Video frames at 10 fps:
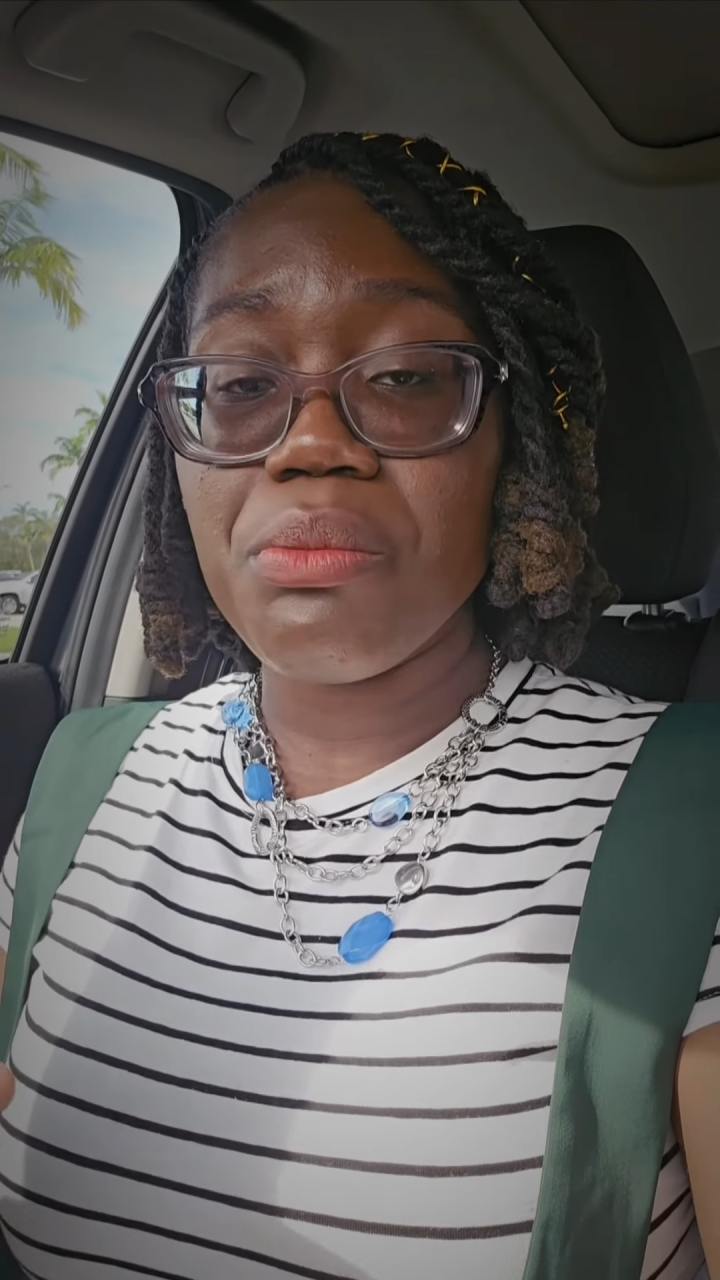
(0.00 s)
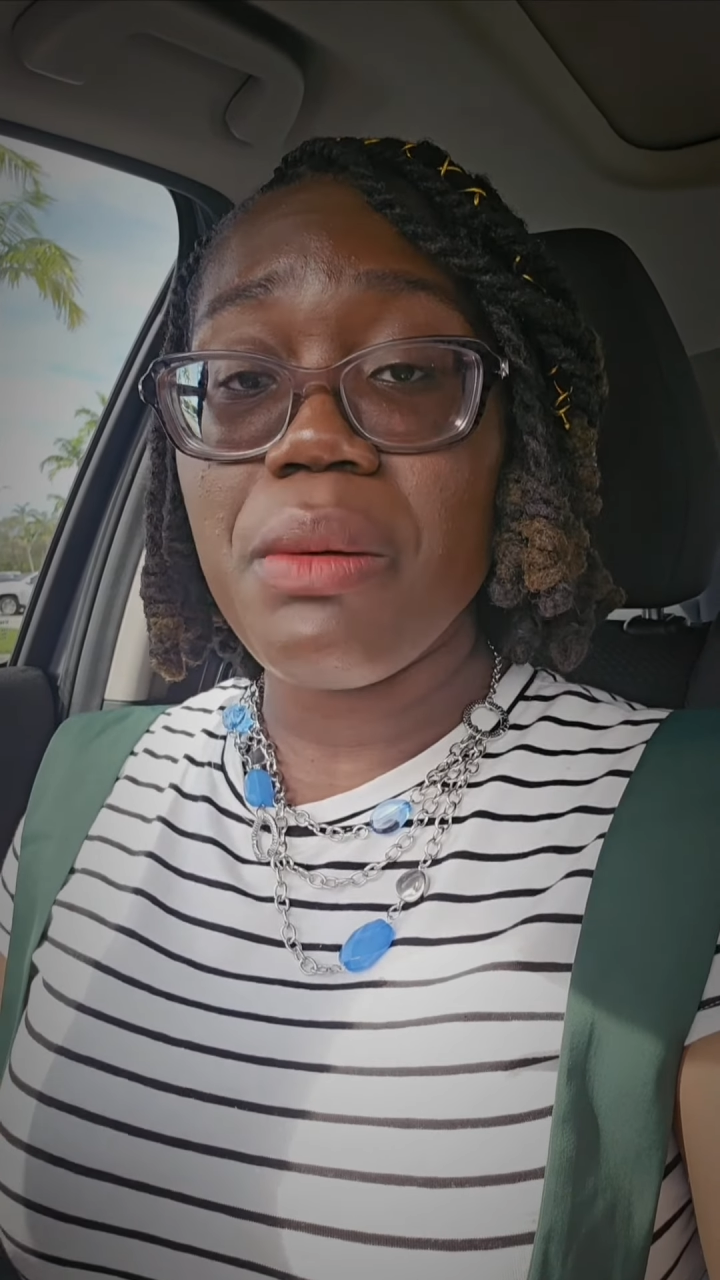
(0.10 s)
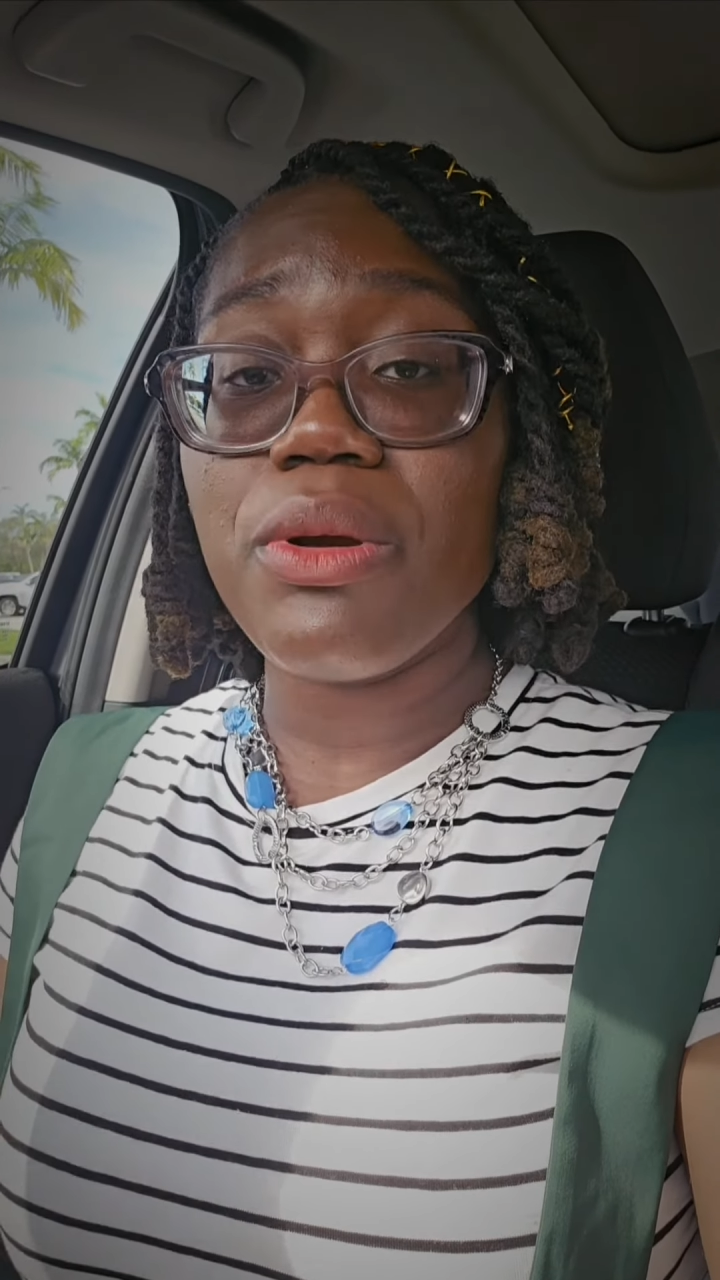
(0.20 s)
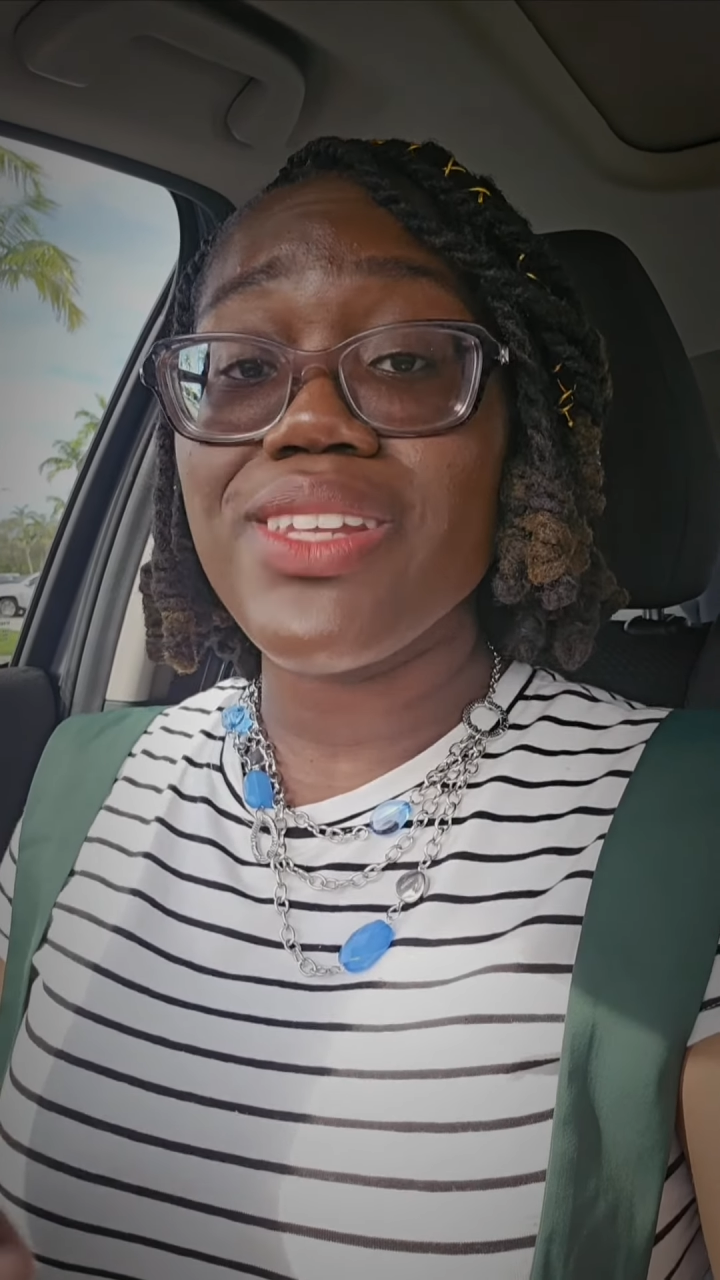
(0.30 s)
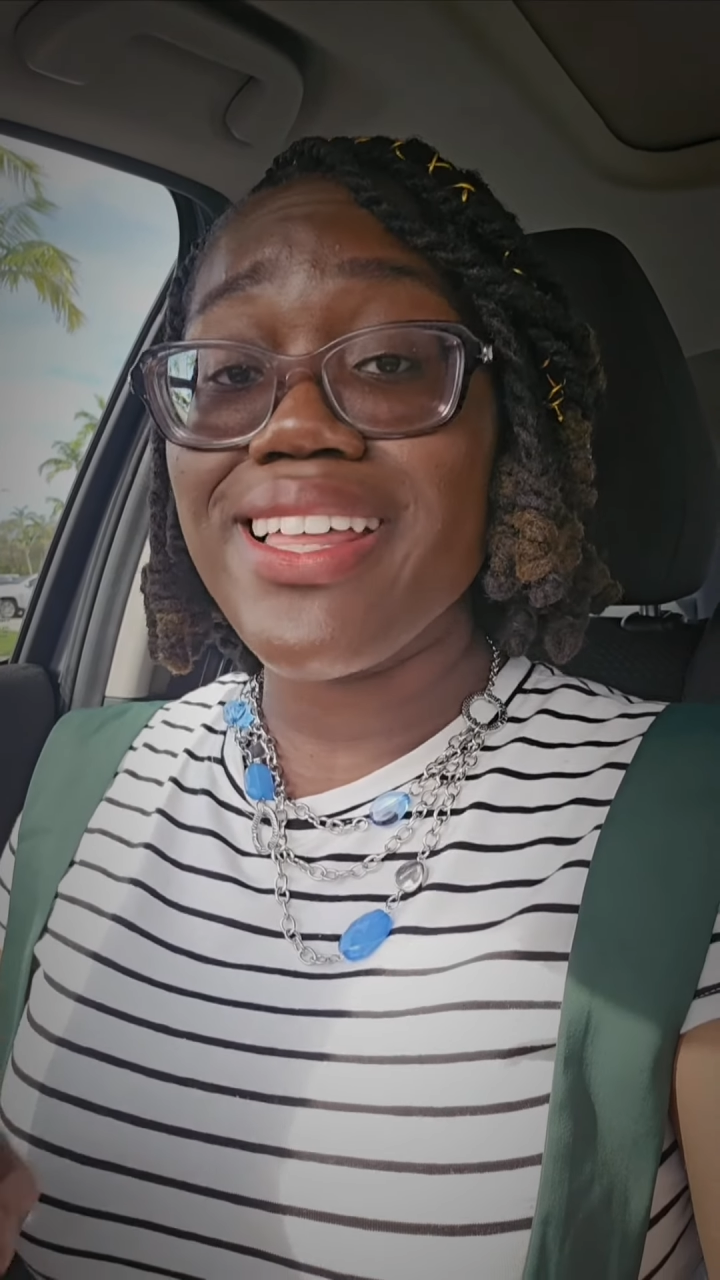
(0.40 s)

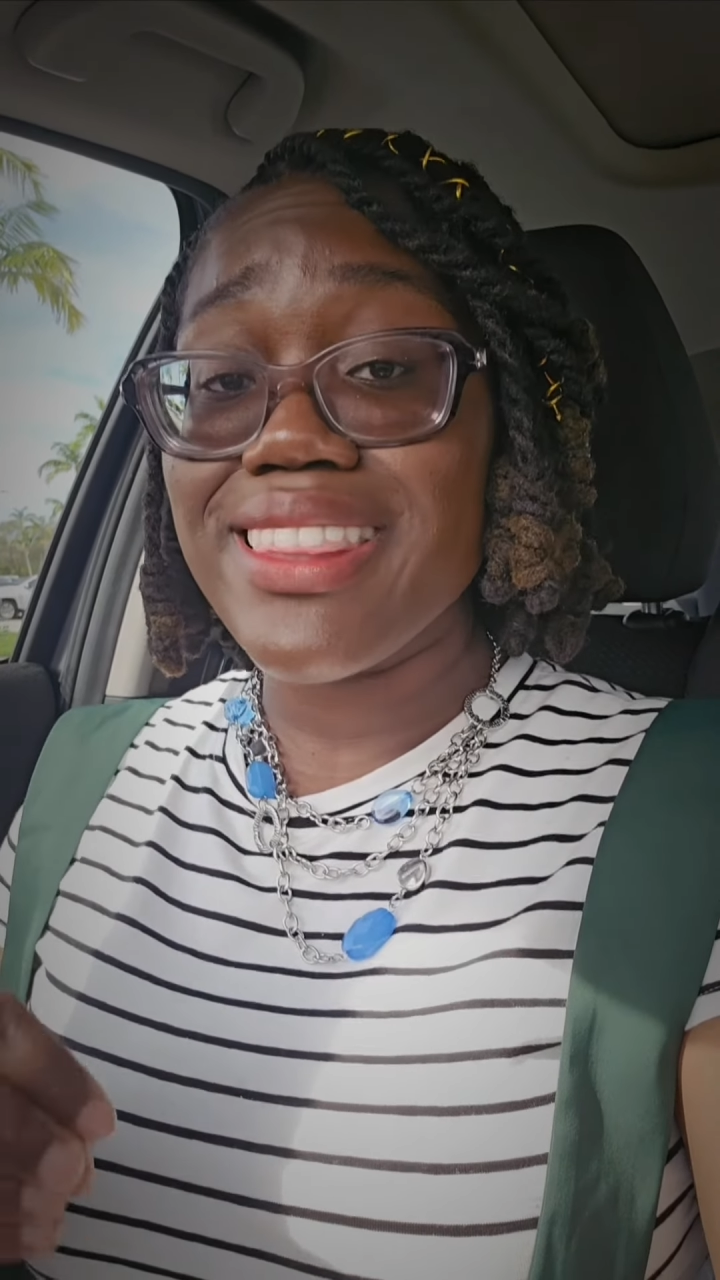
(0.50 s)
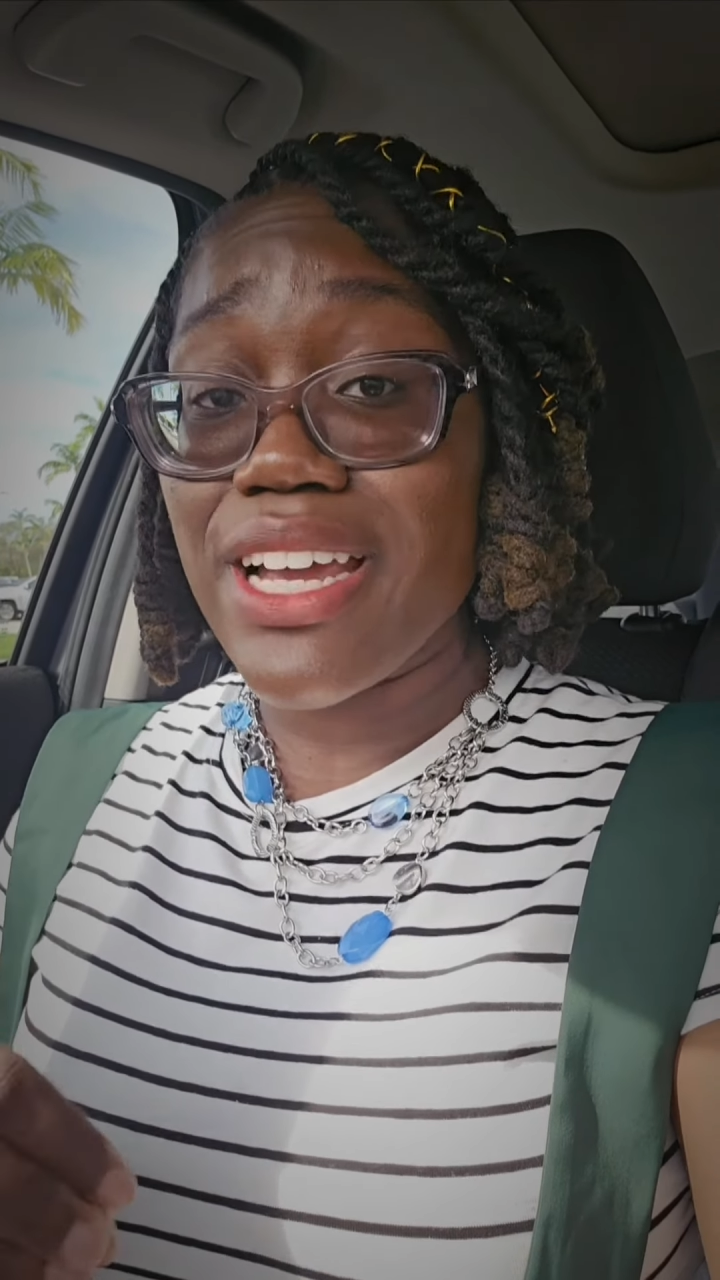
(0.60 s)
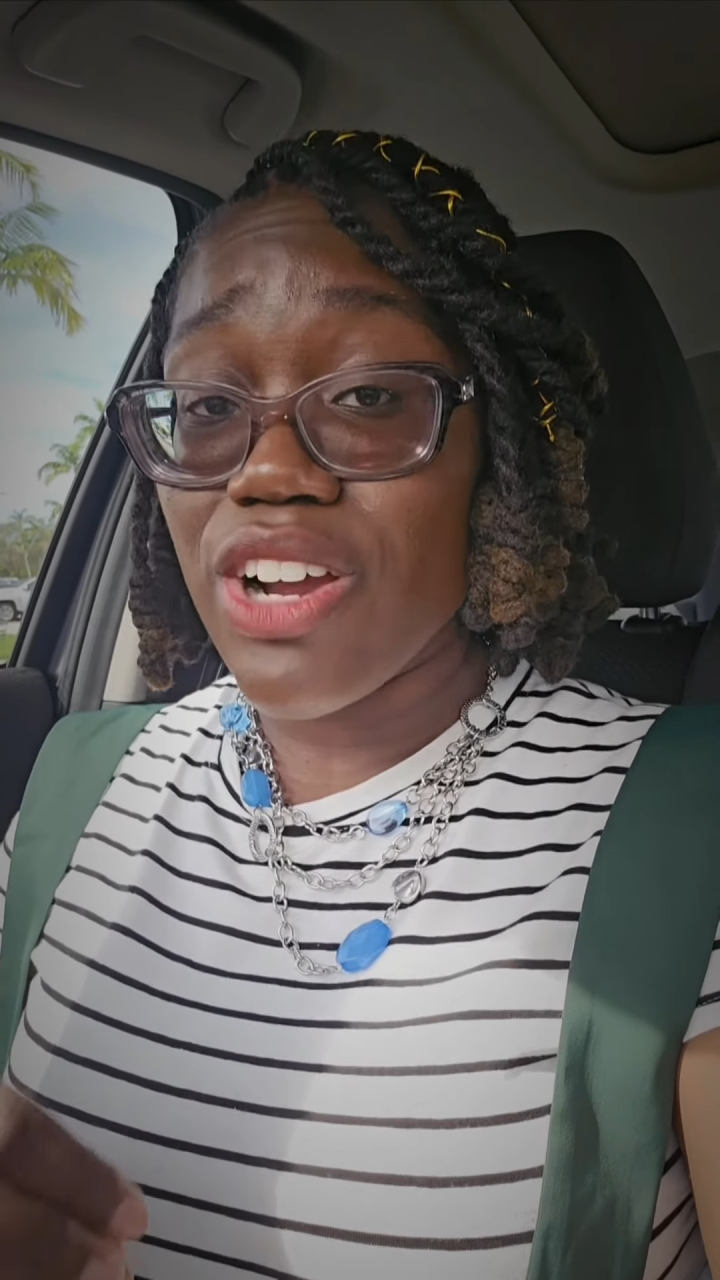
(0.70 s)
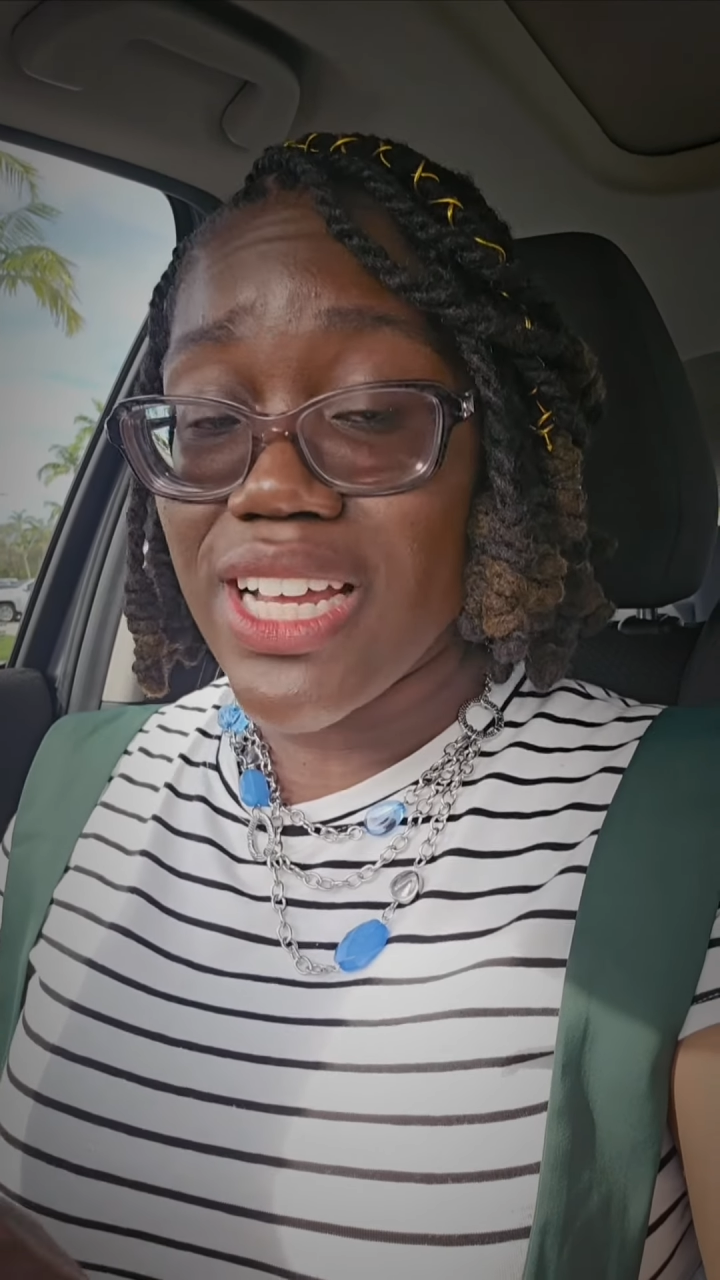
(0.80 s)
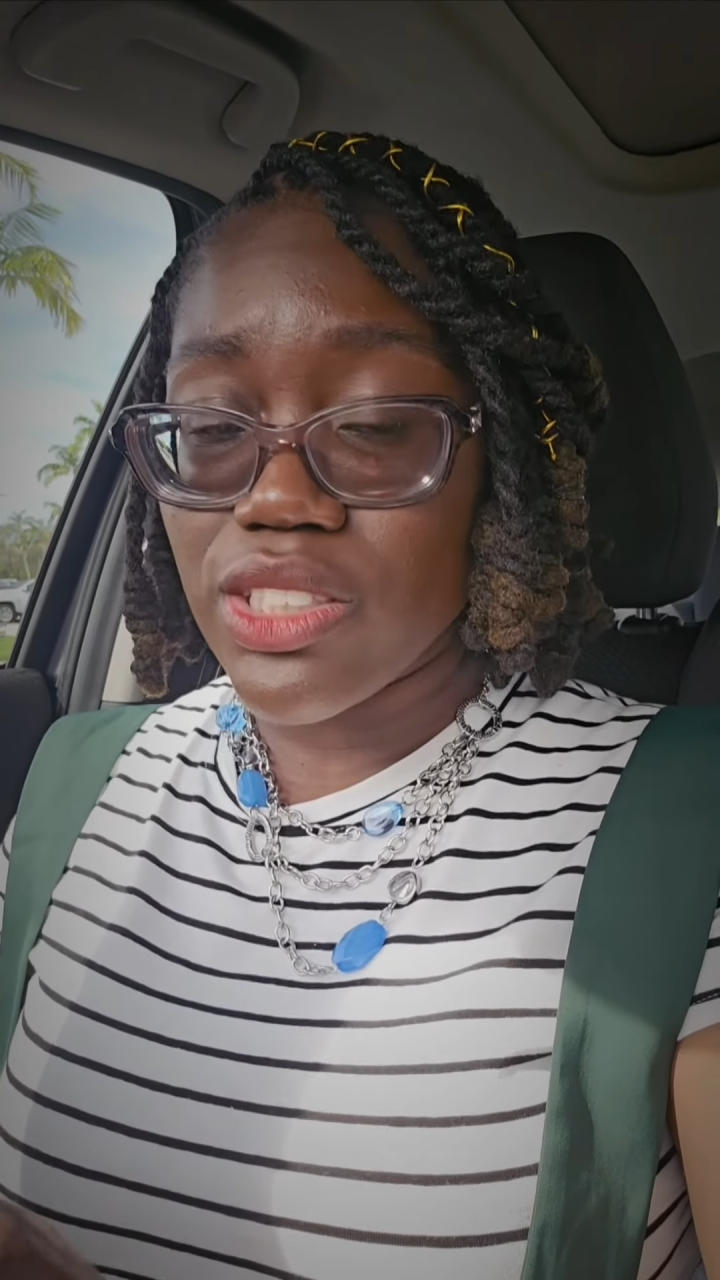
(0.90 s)
remember that there